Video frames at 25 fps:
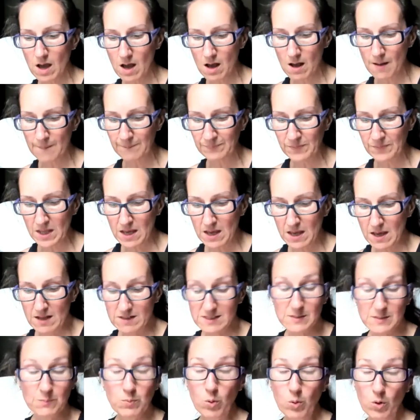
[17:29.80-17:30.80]
it's
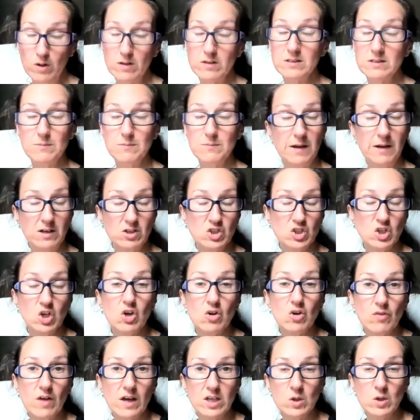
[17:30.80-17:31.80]
important to make
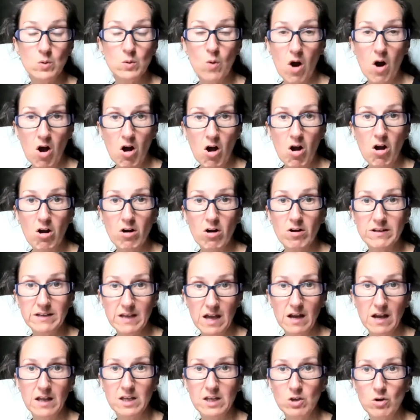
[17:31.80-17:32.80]
sure that you are
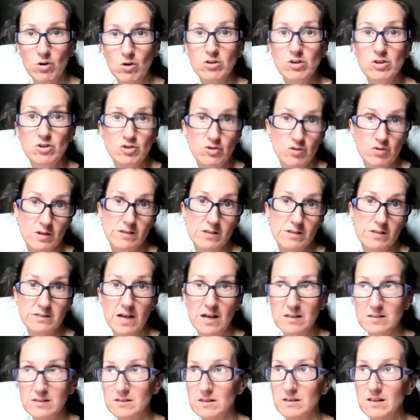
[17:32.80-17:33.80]
getting your nutrients
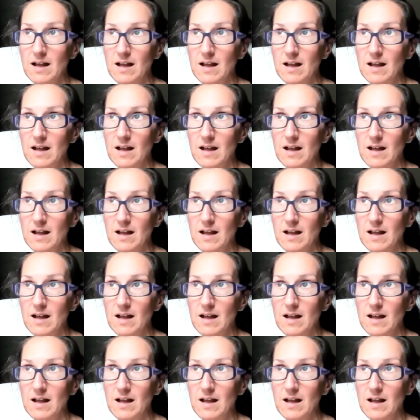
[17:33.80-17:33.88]
tested.